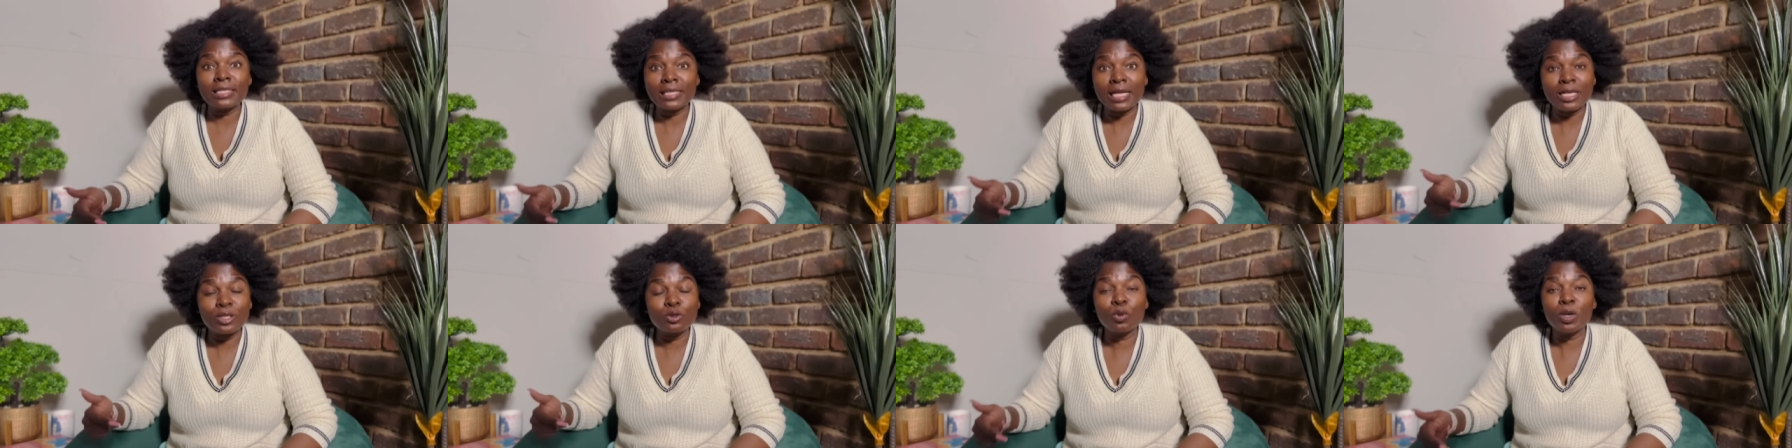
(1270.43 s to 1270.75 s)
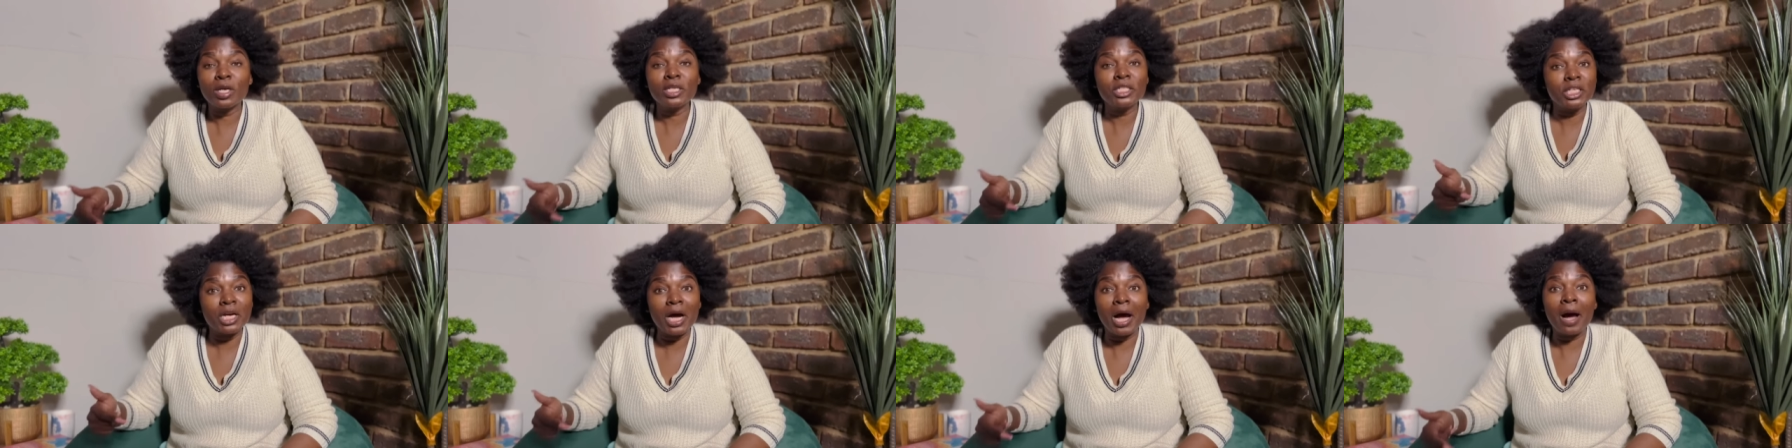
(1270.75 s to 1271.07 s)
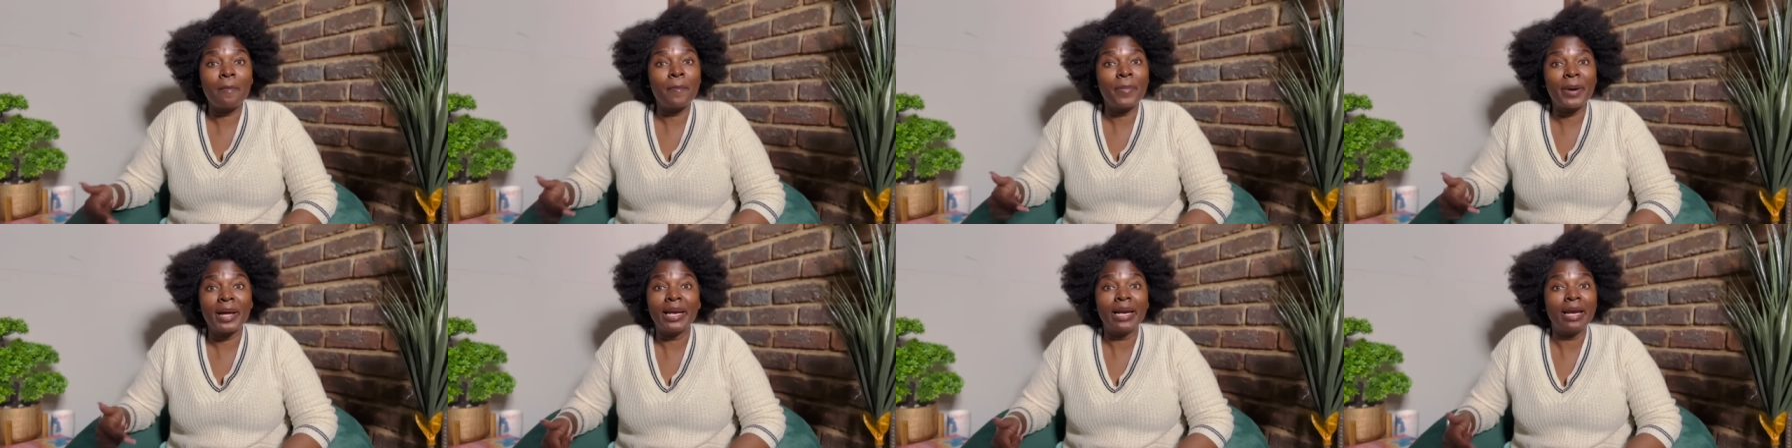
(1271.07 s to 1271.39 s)
That's why she
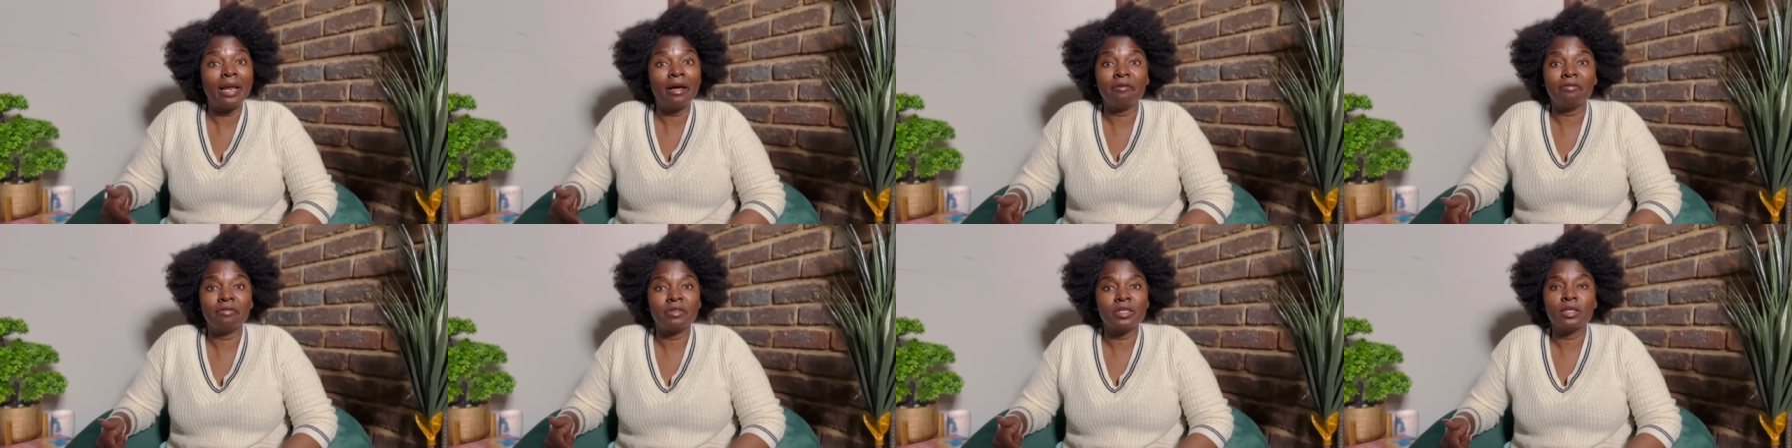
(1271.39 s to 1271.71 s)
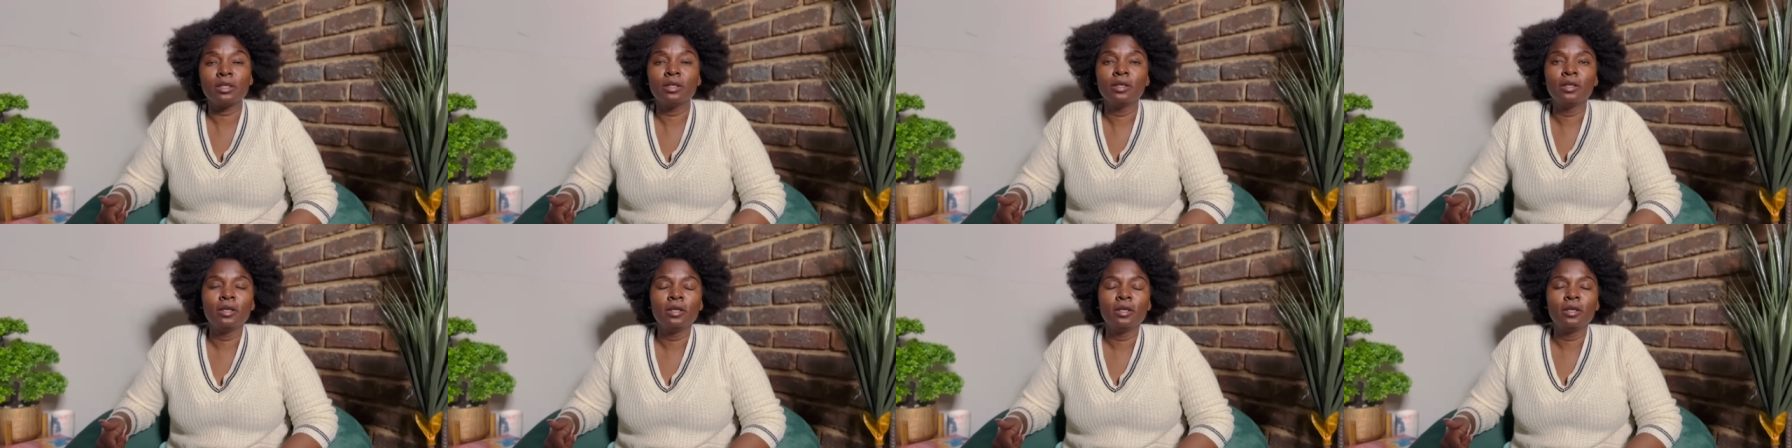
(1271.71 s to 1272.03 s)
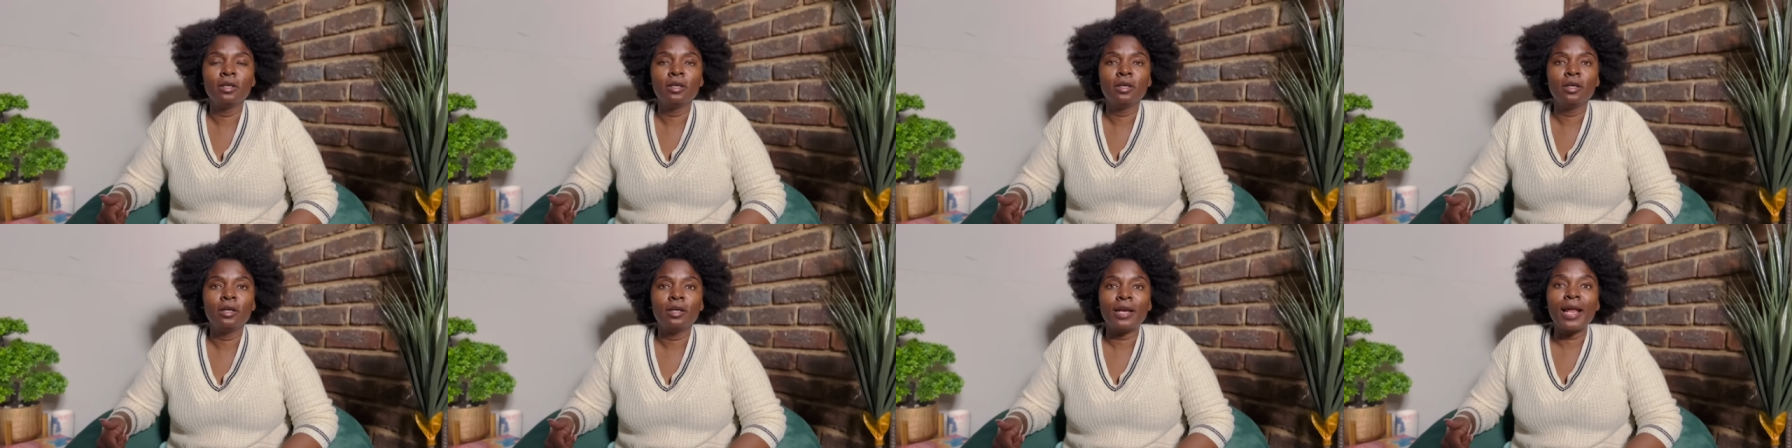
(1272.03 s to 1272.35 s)
up and
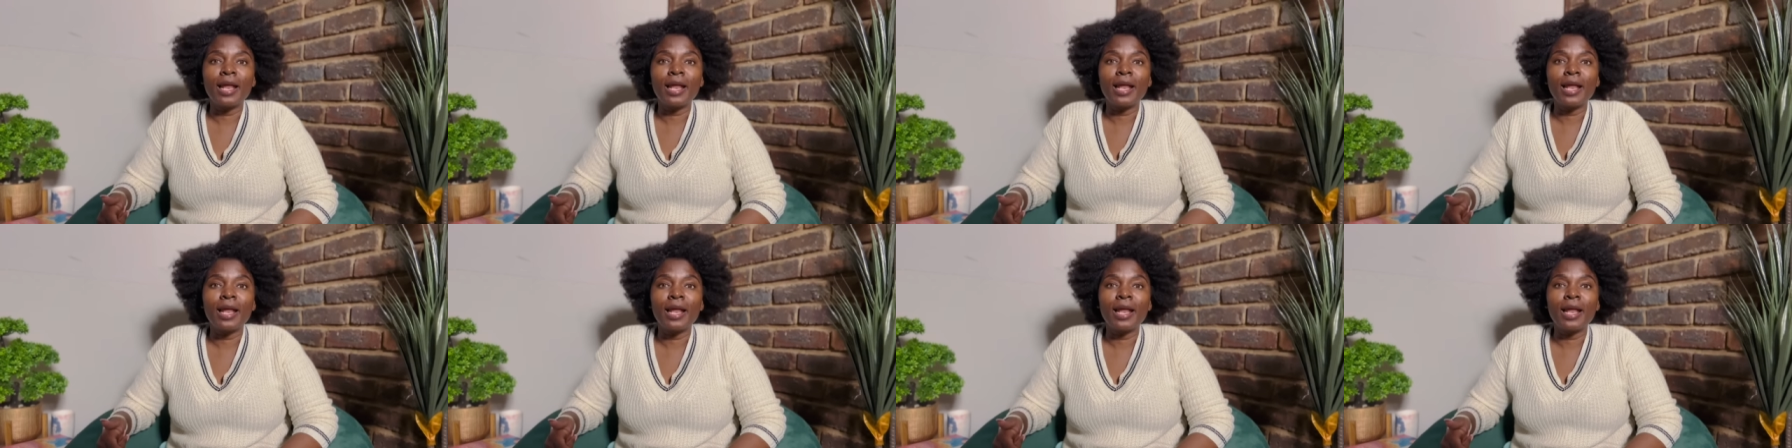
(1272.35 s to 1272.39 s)
left.